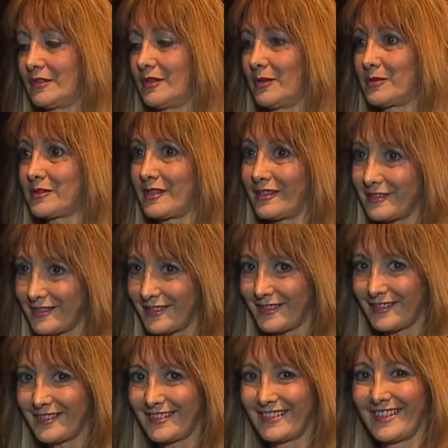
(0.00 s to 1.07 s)
ghost
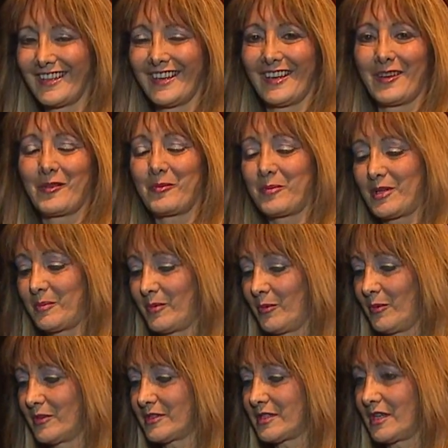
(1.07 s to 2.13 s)
hunting, people
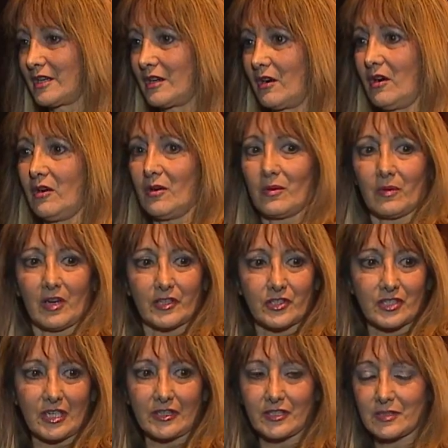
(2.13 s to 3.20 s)
will say, oh, I
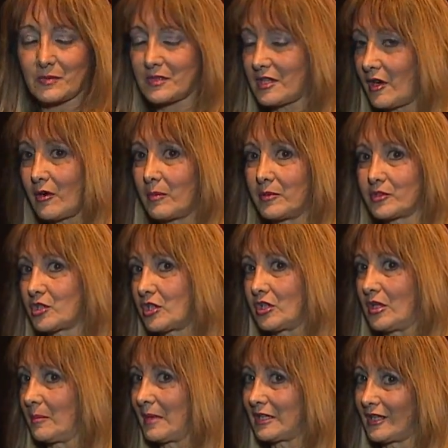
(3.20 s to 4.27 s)
just got this terrible chill
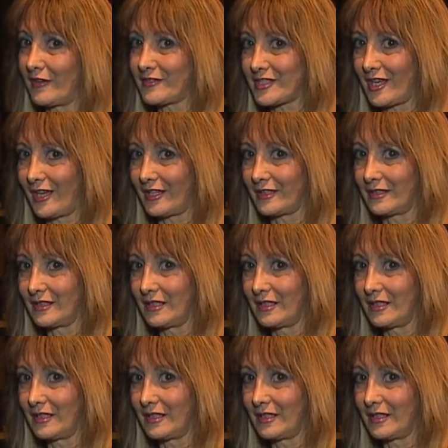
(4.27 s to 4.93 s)
on my left side.